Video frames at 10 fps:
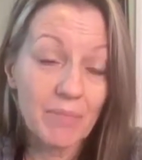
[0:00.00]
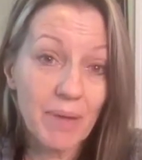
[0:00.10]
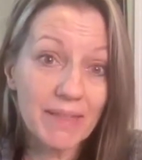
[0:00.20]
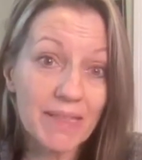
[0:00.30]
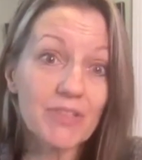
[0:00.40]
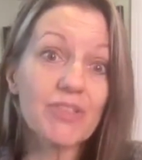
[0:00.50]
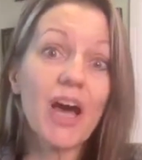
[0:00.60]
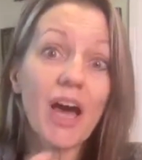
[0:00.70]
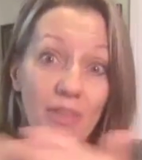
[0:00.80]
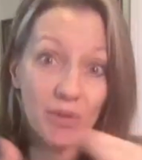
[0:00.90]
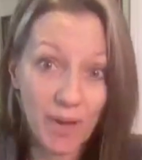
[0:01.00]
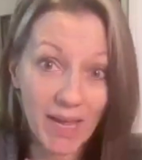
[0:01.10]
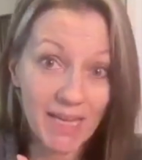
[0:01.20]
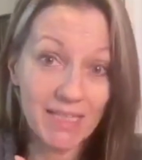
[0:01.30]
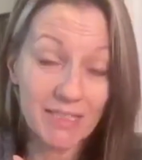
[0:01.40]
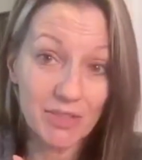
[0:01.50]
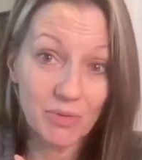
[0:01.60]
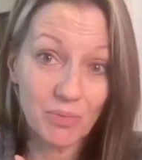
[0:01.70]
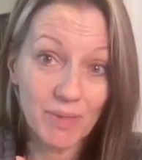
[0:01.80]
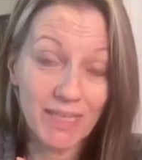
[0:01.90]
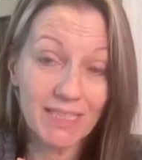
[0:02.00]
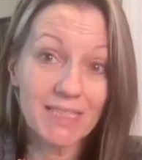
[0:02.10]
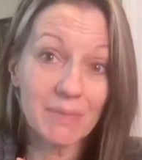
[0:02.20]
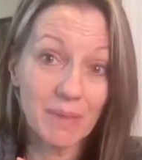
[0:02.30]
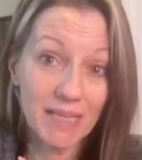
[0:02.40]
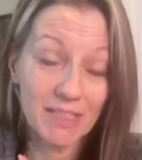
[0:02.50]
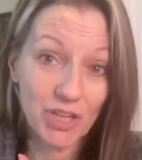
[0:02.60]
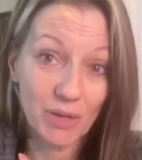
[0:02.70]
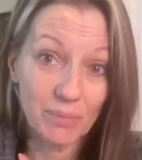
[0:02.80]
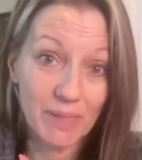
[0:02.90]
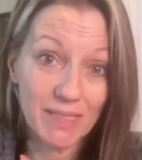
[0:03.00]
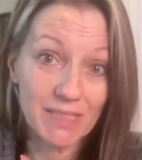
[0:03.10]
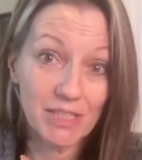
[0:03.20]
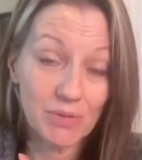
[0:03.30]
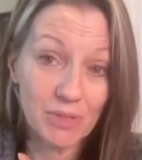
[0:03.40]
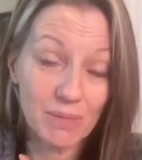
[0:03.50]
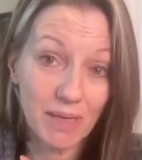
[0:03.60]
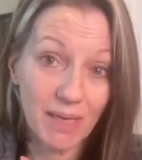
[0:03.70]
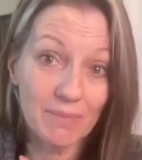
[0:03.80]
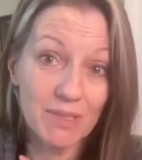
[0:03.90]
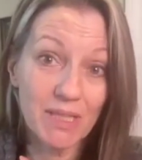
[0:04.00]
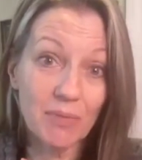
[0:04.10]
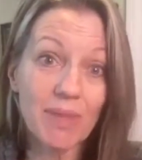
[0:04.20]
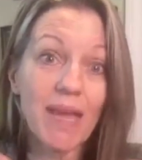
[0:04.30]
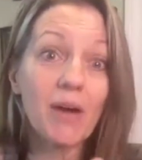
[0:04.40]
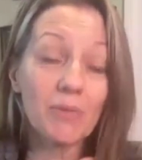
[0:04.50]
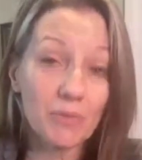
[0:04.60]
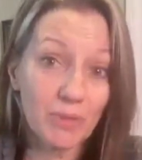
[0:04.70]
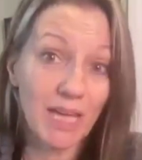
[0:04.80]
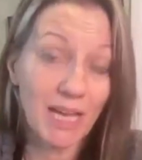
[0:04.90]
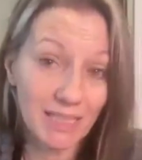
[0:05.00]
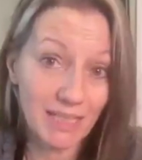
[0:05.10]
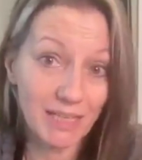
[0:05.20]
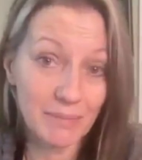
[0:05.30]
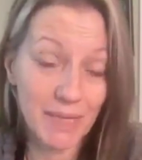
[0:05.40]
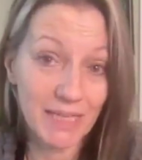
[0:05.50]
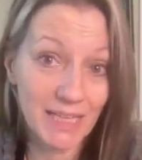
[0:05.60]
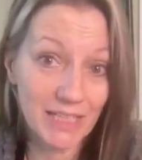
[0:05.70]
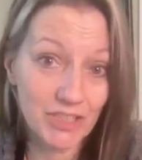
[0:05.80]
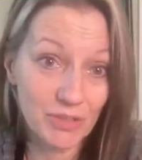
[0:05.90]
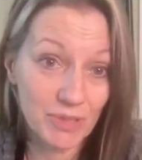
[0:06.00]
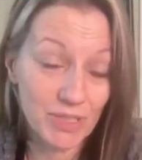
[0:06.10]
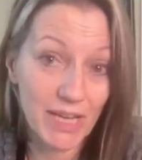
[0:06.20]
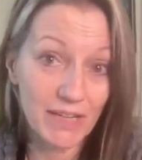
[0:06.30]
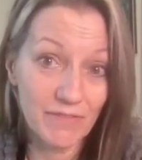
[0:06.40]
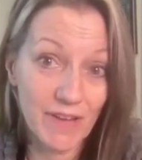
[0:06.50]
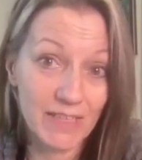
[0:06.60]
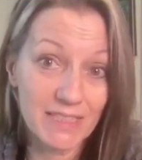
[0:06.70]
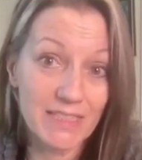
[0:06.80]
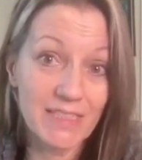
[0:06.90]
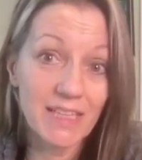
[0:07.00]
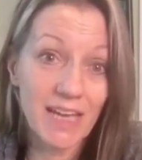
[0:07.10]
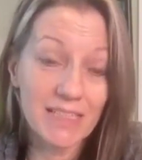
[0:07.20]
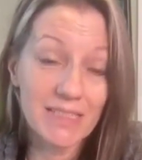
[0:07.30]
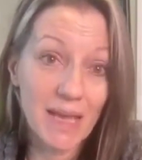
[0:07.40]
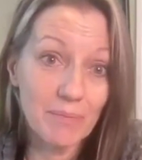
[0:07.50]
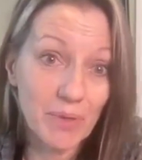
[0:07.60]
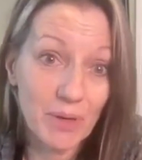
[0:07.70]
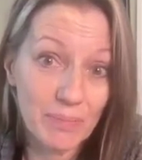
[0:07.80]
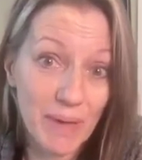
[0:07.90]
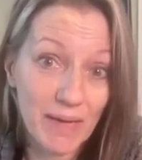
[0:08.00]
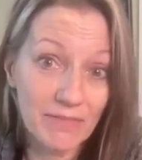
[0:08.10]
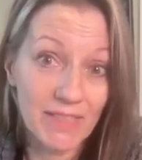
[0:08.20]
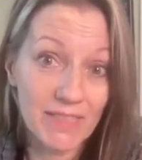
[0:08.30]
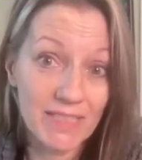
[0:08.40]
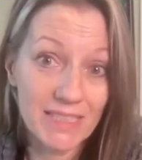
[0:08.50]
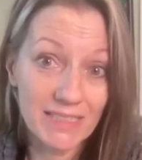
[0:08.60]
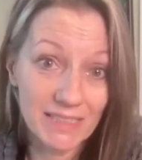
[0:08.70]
But there's other ways we can stimulate GLP and slow stomach emptying without relying on a medication with side effects and temporary benefits.